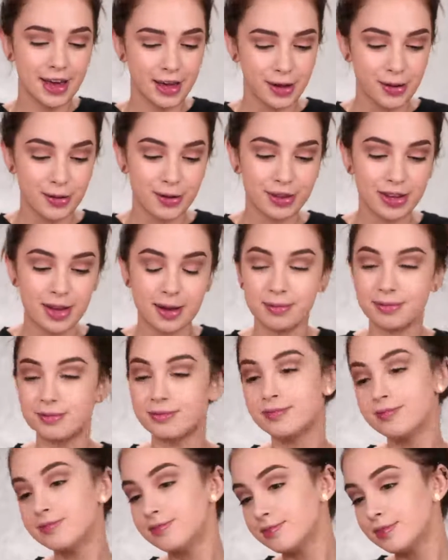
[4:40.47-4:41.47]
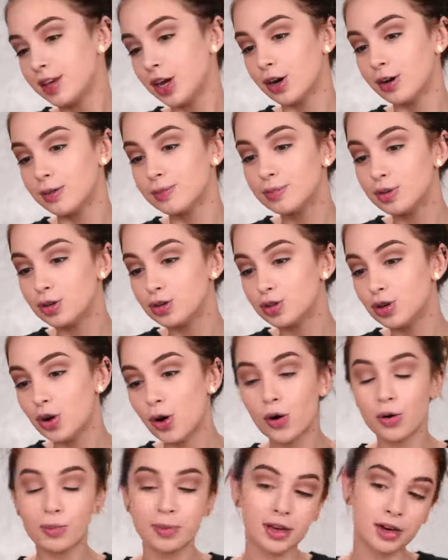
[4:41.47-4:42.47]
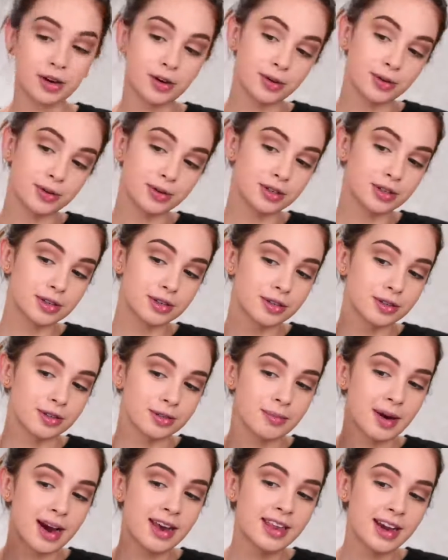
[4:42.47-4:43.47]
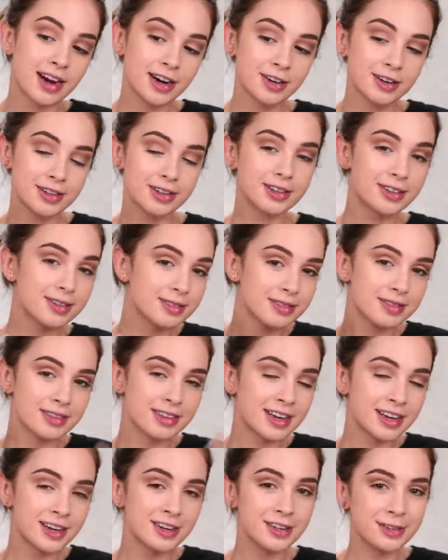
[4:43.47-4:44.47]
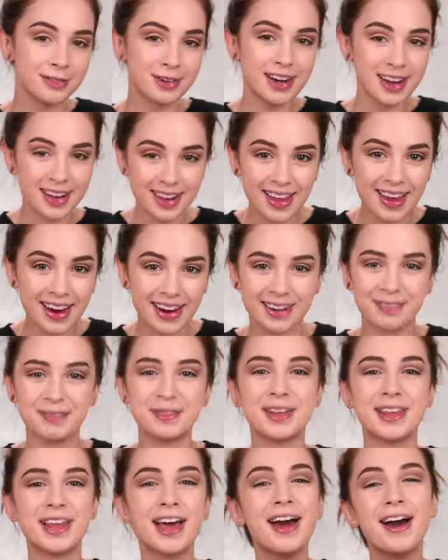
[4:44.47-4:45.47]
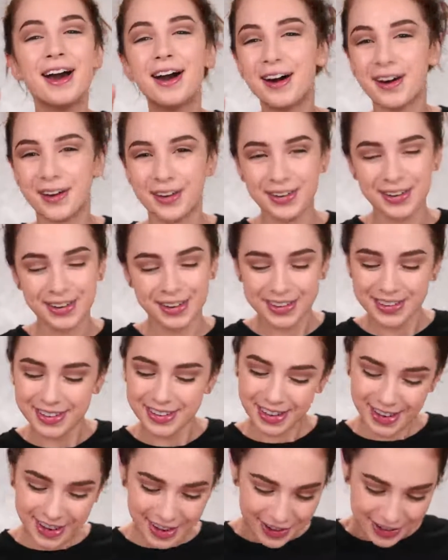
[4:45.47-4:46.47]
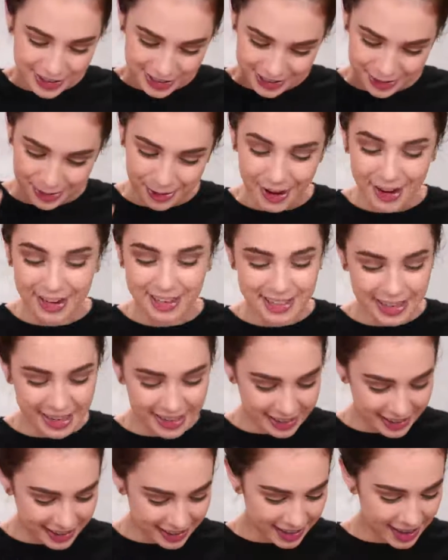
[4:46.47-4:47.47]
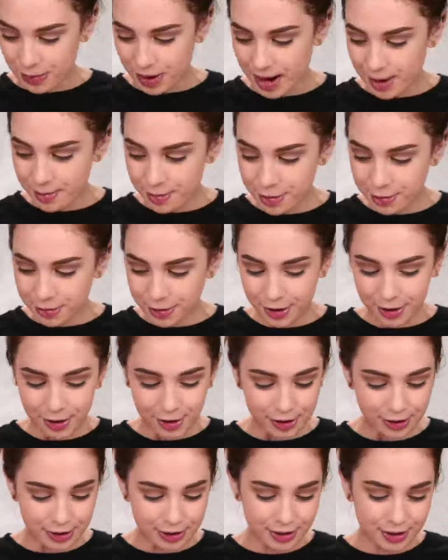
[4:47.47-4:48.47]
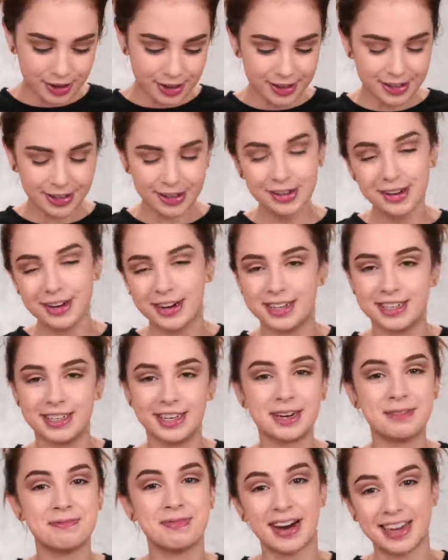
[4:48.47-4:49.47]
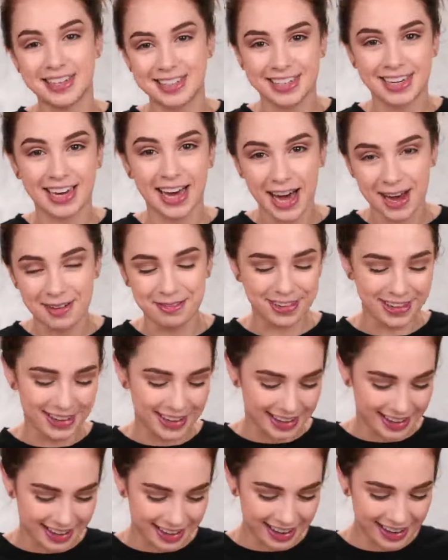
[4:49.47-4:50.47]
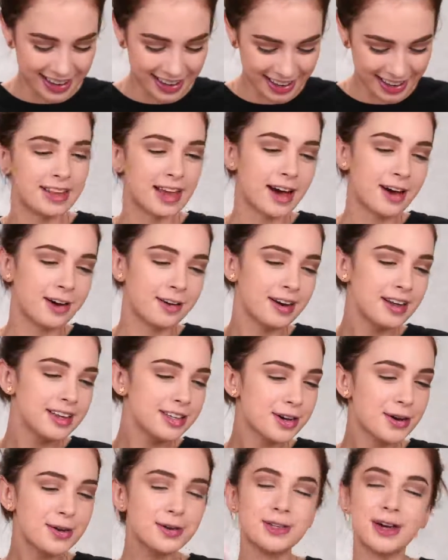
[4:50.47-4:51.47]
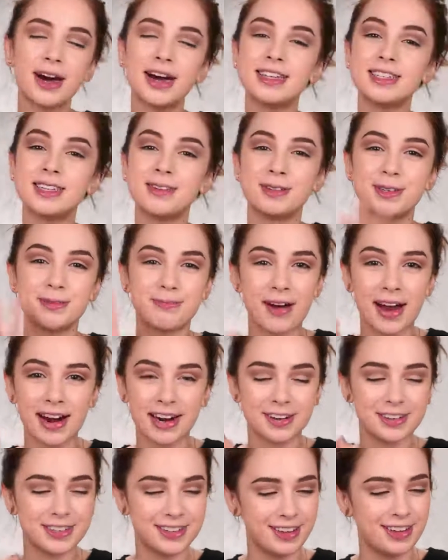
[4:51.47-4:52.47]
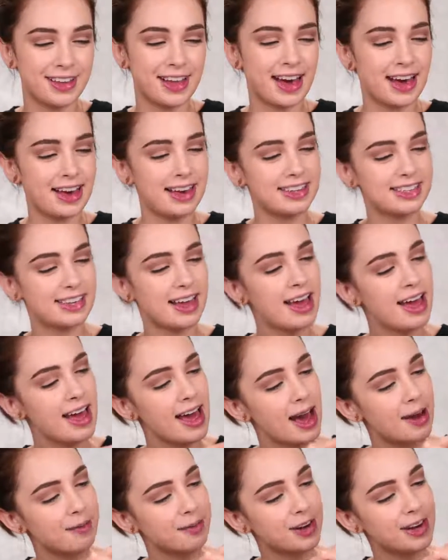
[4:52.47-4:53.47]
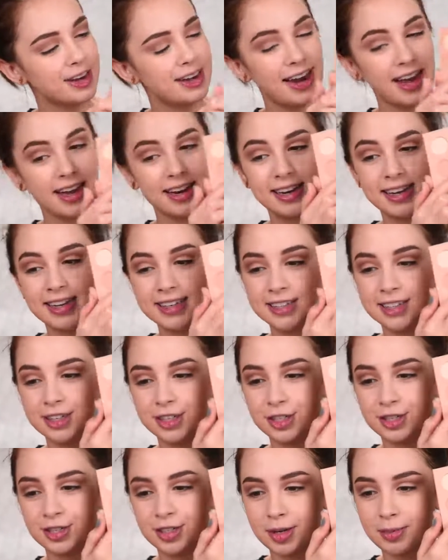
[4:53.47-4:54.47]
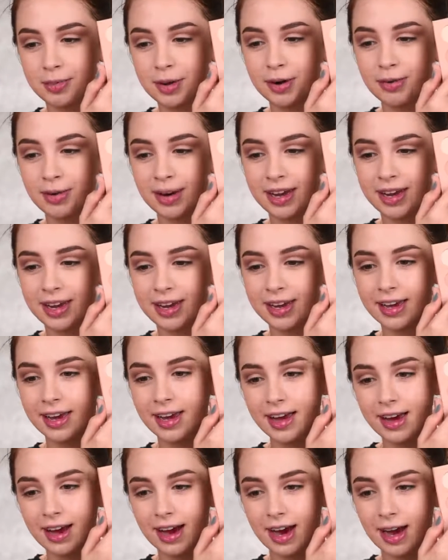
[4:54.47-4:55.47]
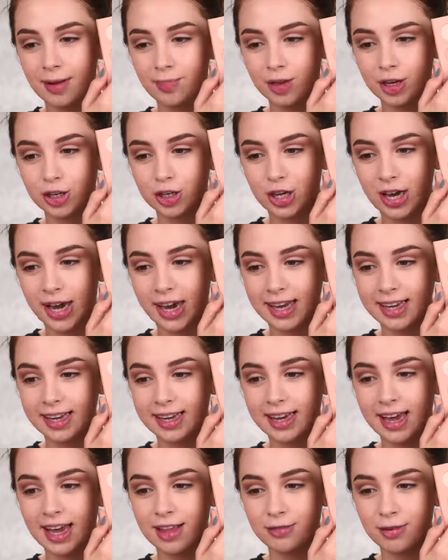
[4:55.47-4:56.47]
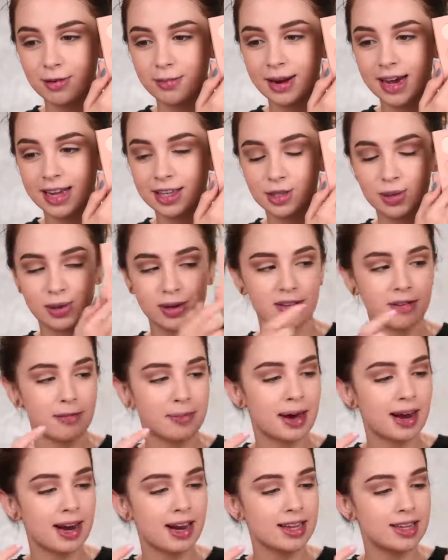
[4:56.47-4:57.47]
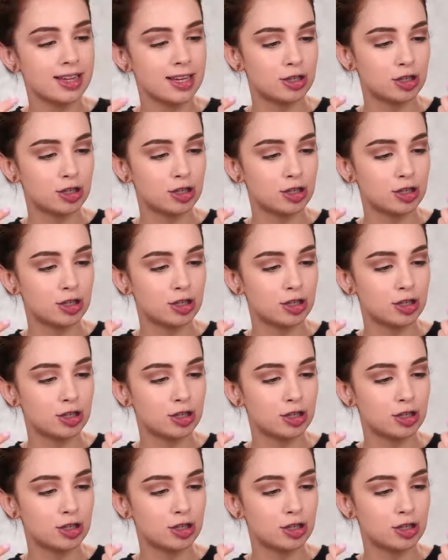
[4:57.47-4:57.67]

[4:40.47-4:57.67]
You want them, to show, because look, mine are not they're not really there, but hold on, just wait a second. When I move to the contour, you're gonna see a magic happening. Now let's also add some sparkles to the eyes. I'm gonna take this shimmery shade again from that Zoeva palette.